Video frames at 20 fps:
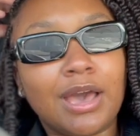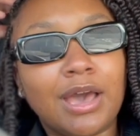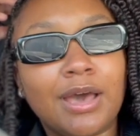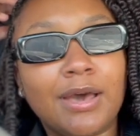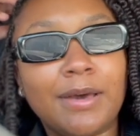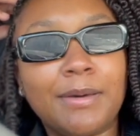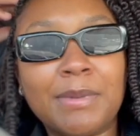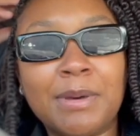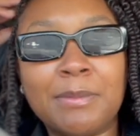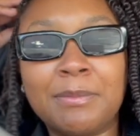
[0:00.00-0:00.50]

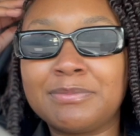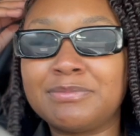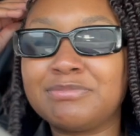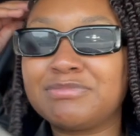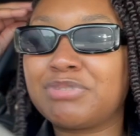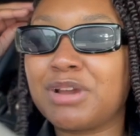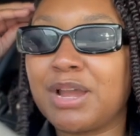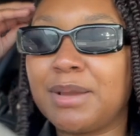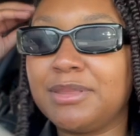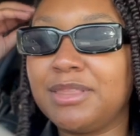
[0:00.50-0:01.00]
Um,
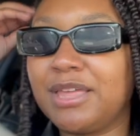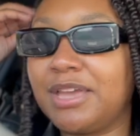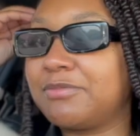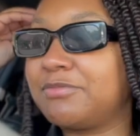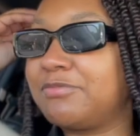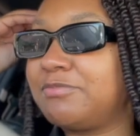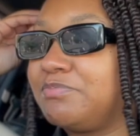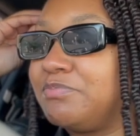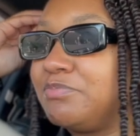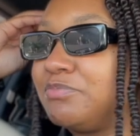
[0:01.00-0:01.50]
I'm probably like
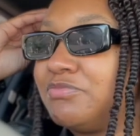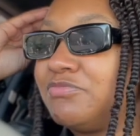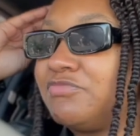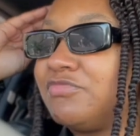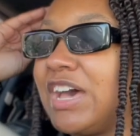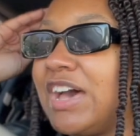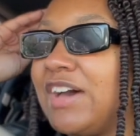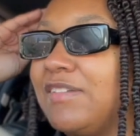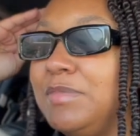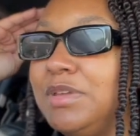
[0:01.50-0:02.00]

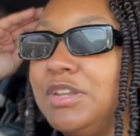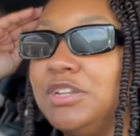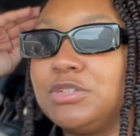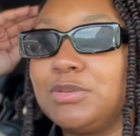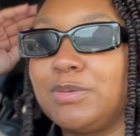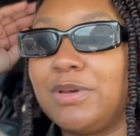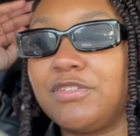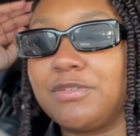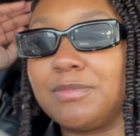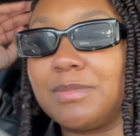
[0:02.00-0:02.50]
five minutes
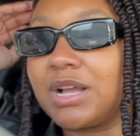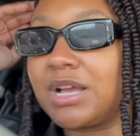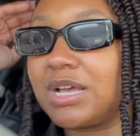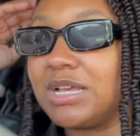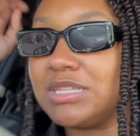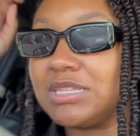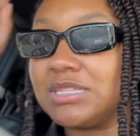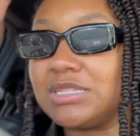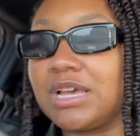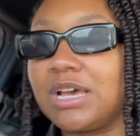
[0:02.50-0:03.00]
away from my
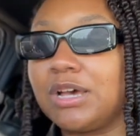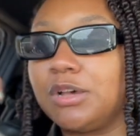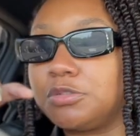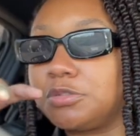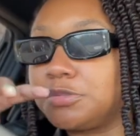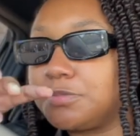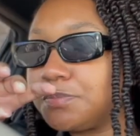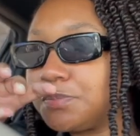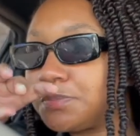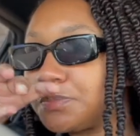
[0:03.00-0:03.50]
cousin's house.
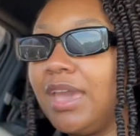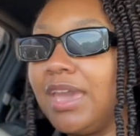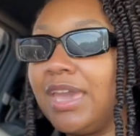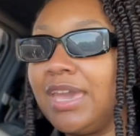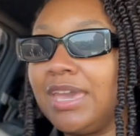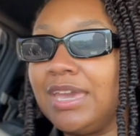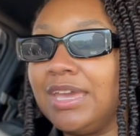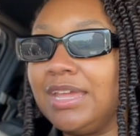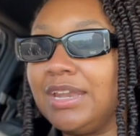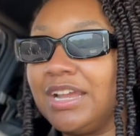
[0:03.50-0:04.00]

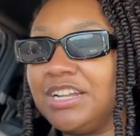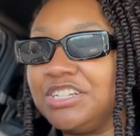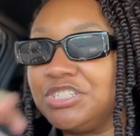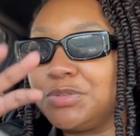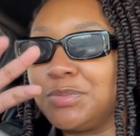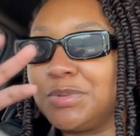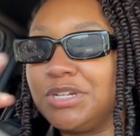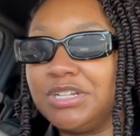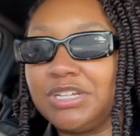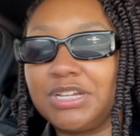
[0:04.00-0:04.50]
And I
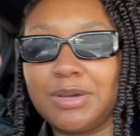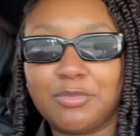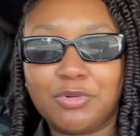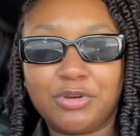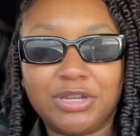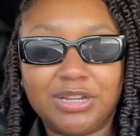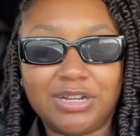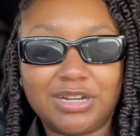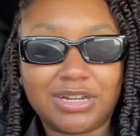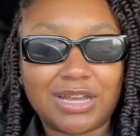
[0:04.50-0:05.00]
just wanted to come
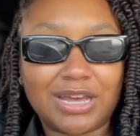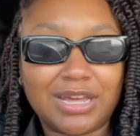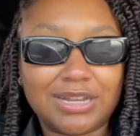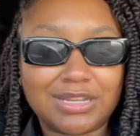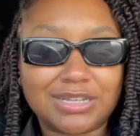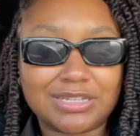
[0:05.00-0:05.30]
on here to kind of